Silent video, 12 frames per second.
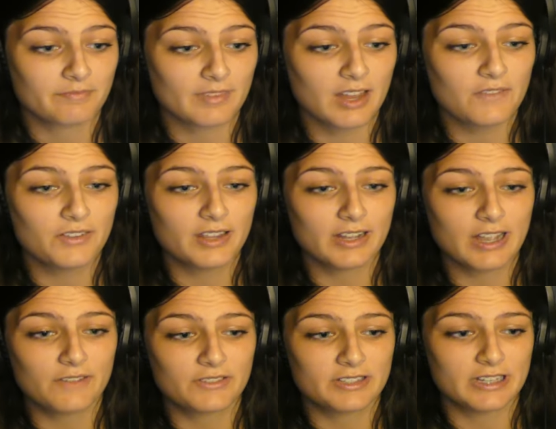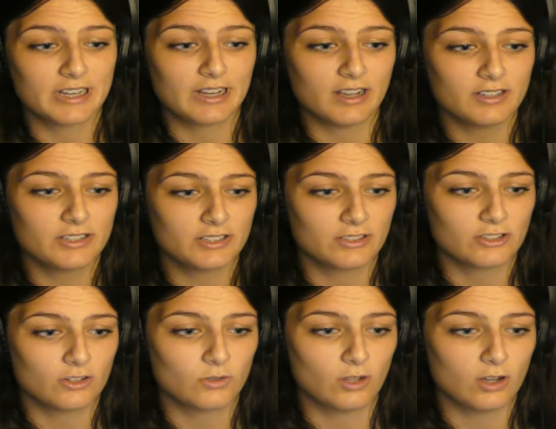I feel like I haven't seen Gus in
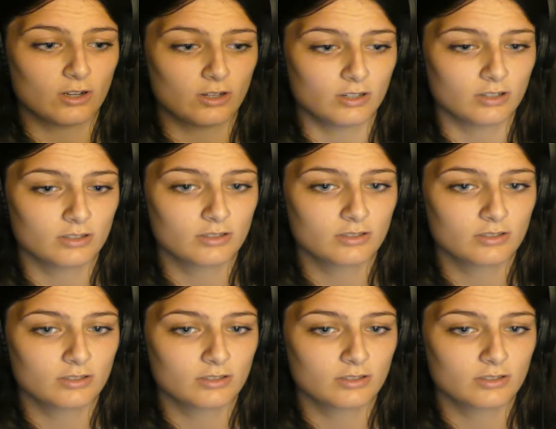so long.